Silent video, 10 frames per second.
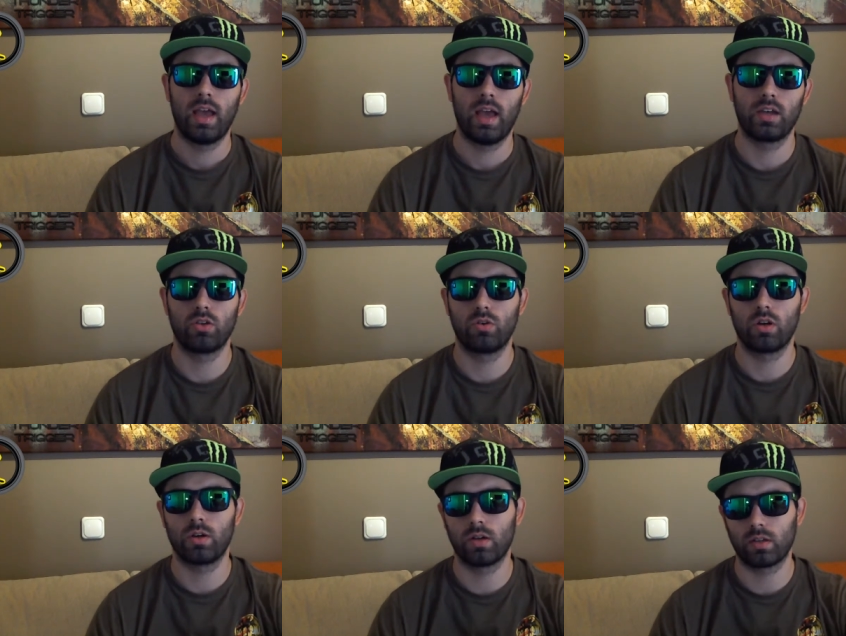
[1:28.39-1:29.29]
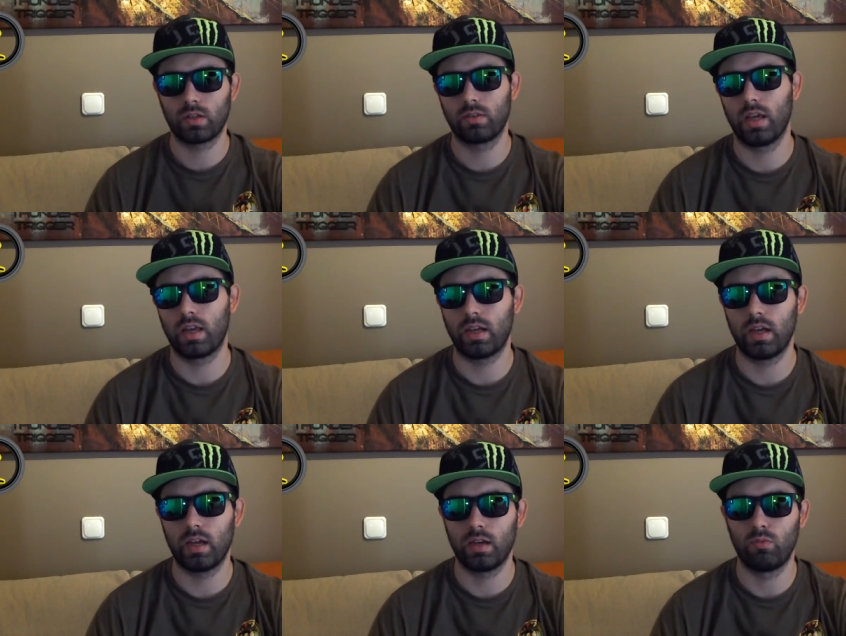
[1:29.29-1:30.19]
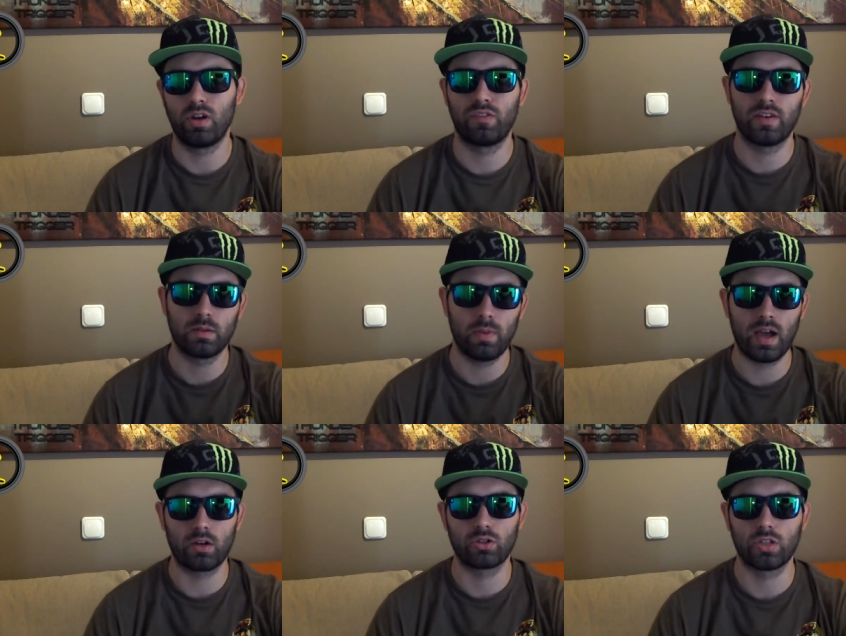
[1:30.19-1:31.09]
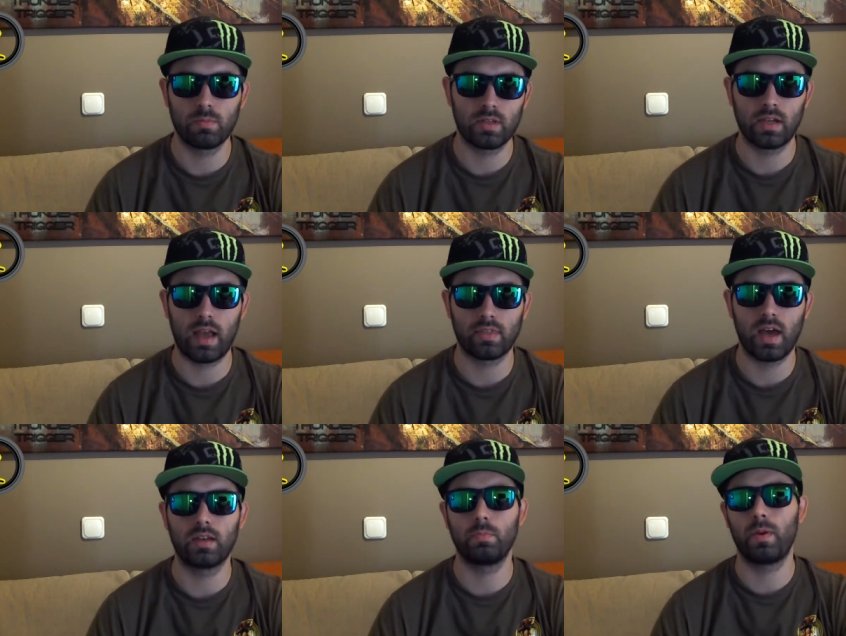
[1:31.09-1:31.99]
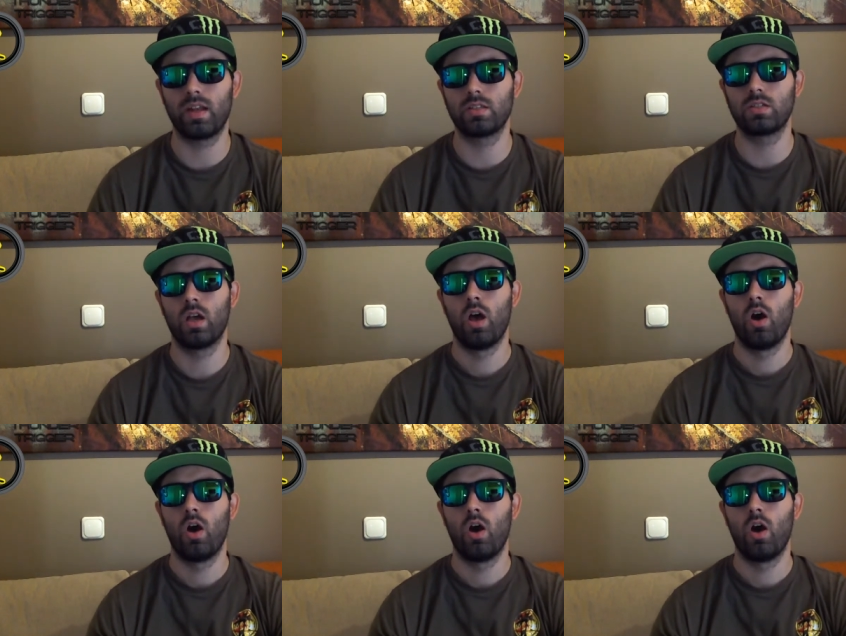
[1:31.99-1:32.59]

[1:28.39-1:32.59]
and you're gonna get a refund back or something like that. Depends